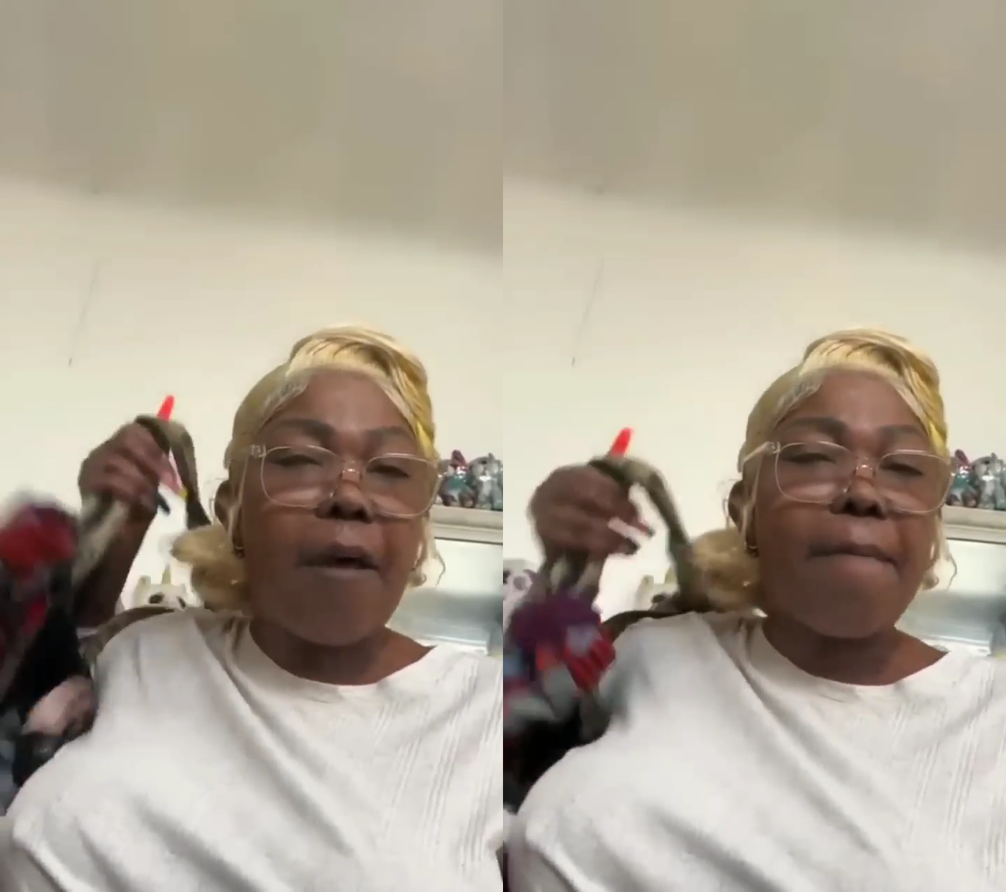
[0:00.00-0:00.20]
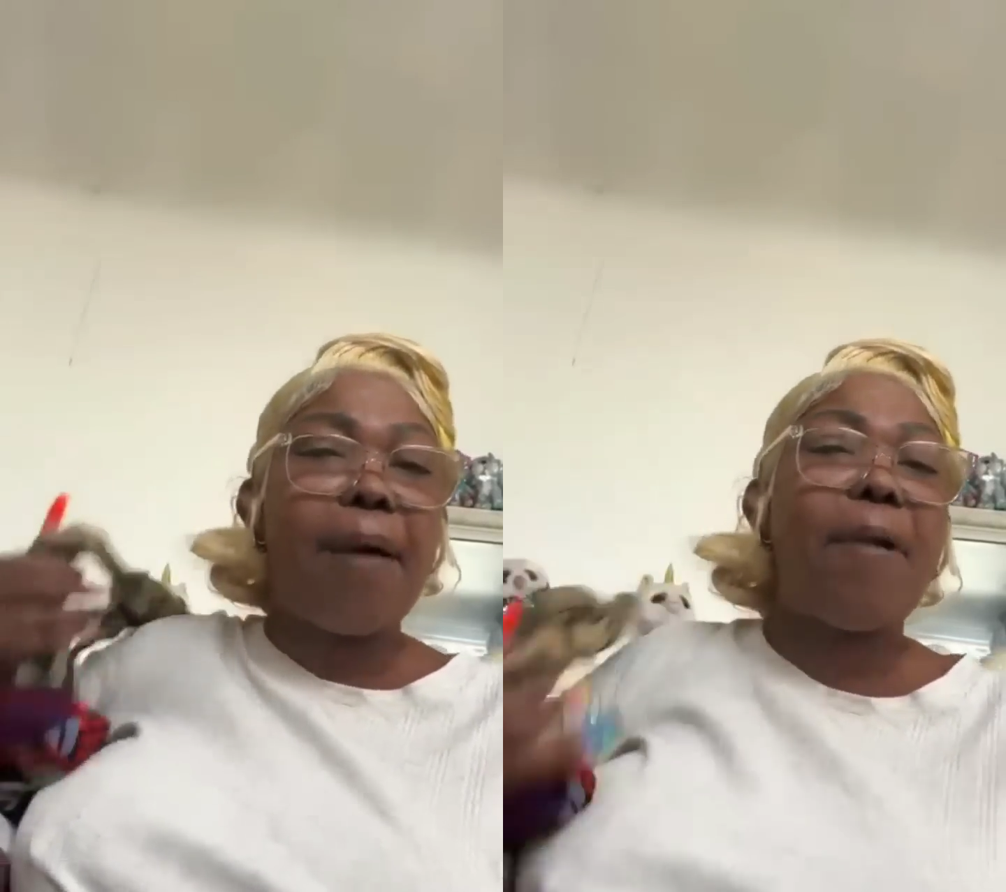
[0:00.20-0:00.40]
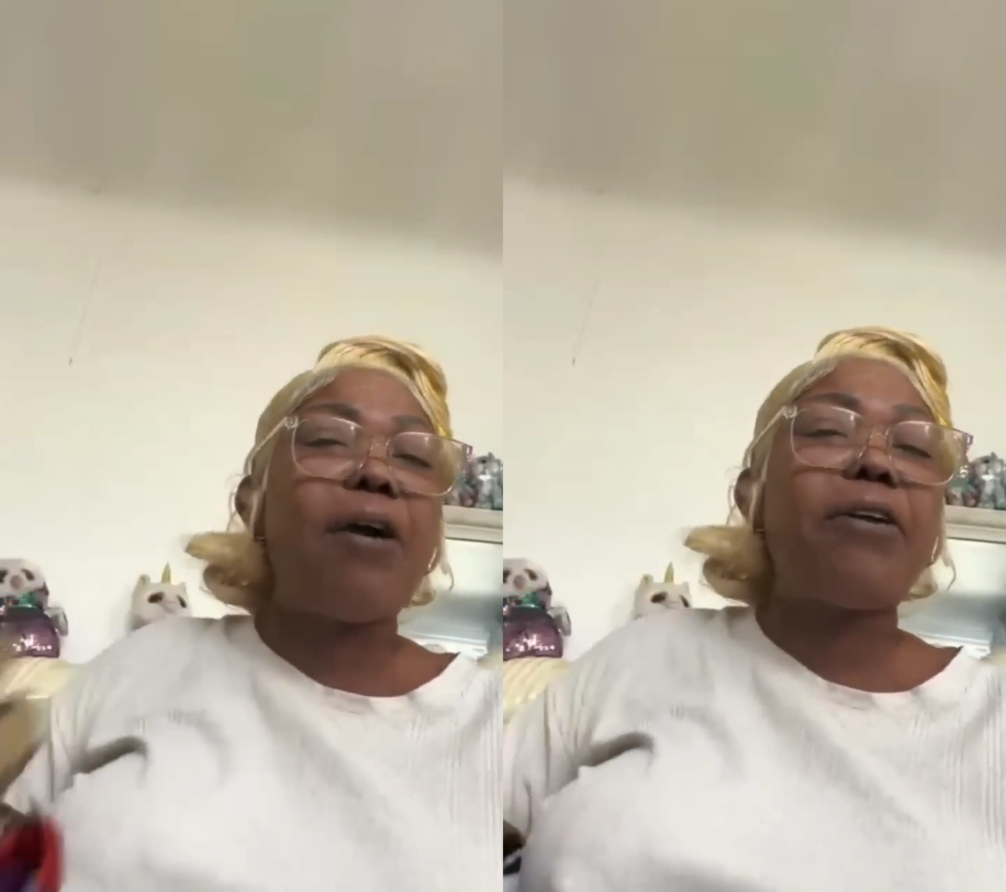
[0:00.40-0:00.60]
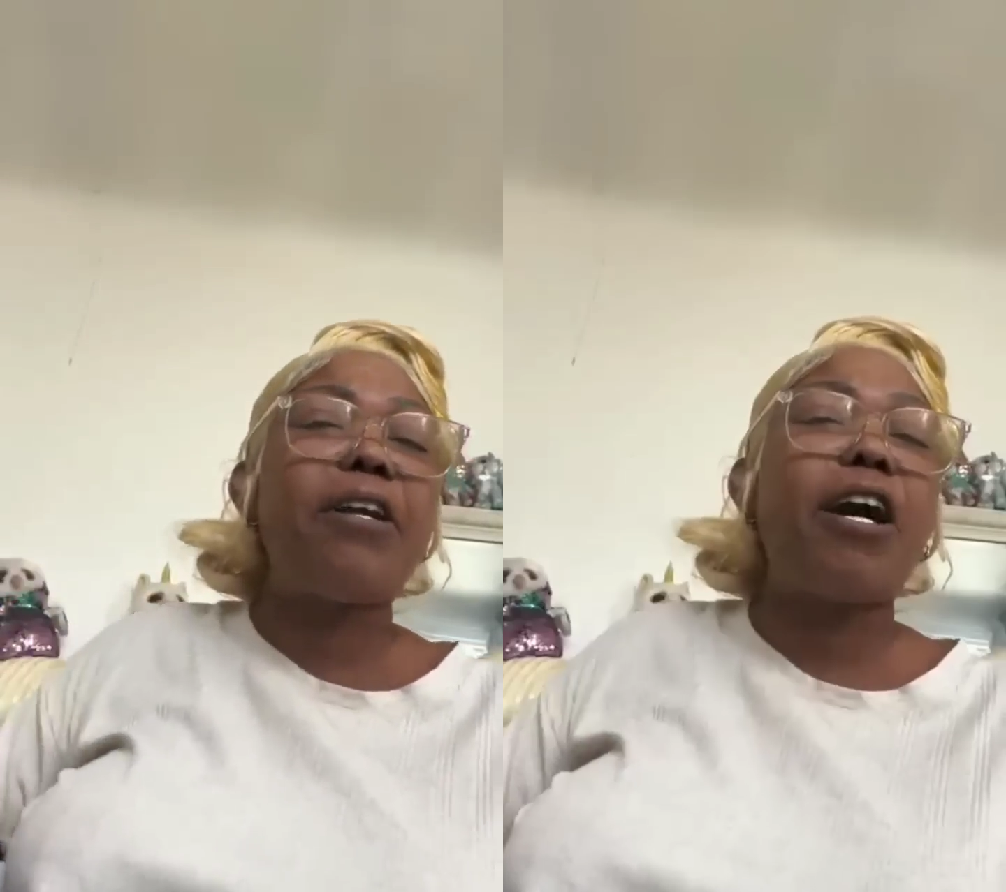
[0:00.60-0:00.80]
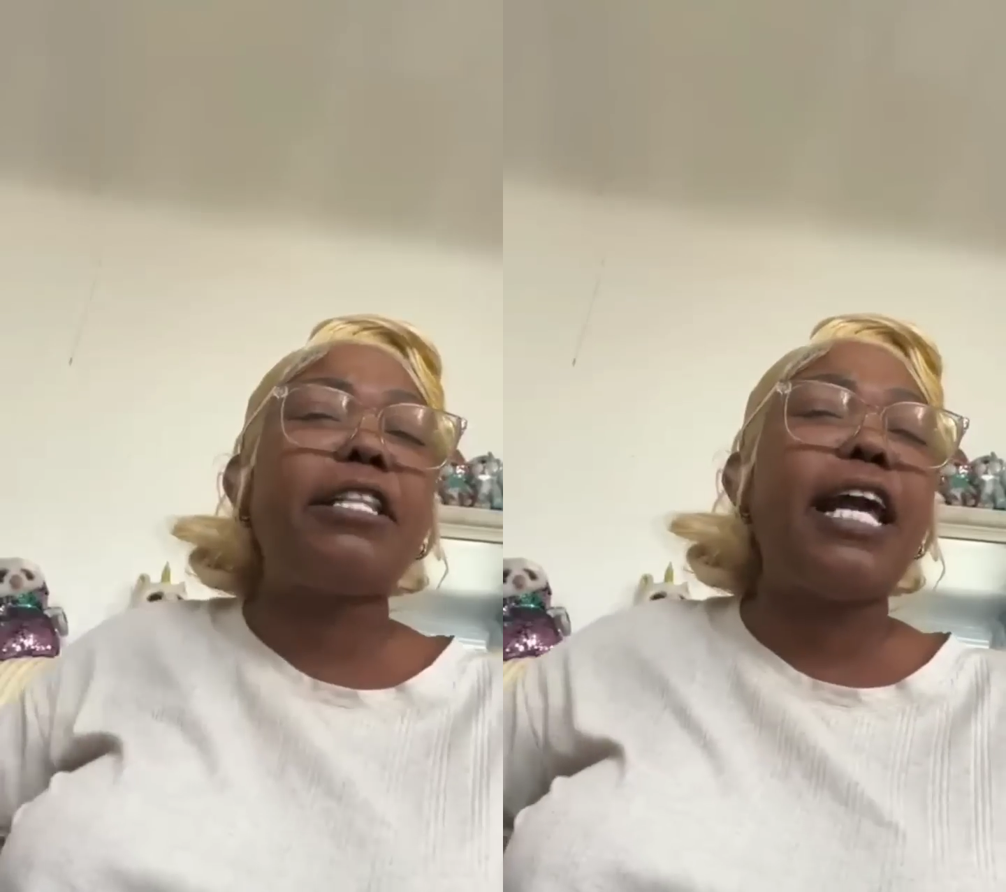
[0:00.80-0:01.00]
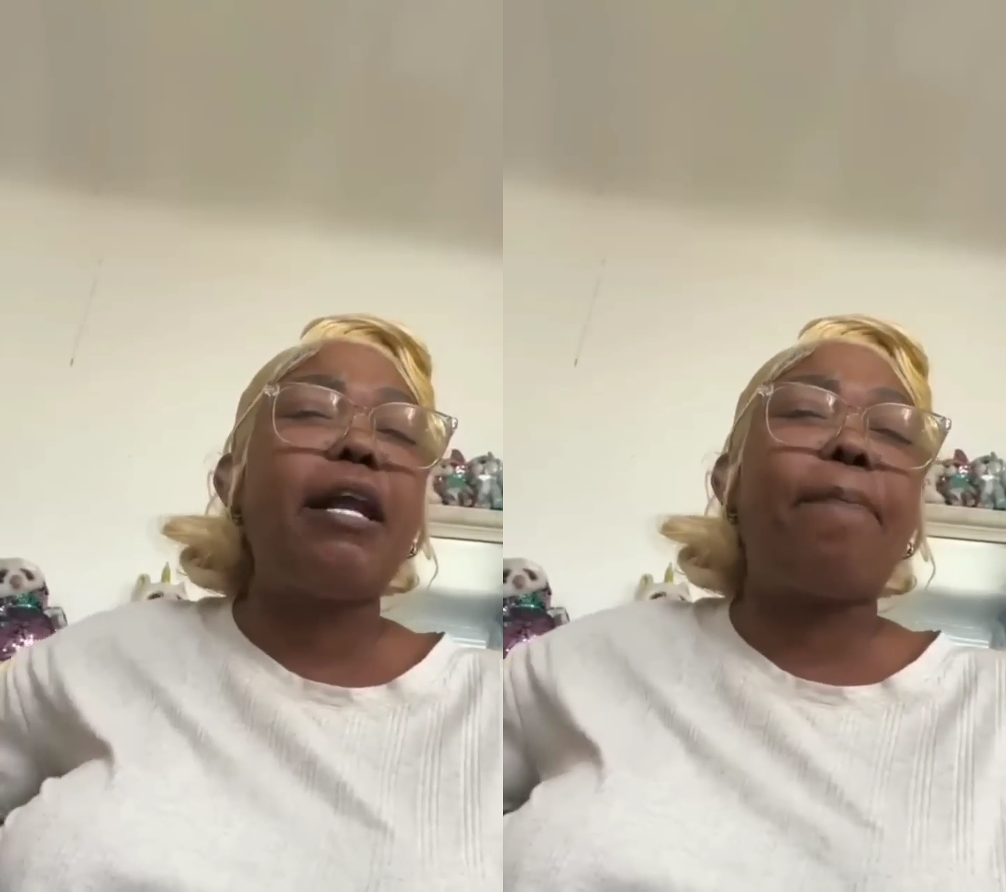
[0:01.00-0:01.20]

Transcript: Remember when they go tell the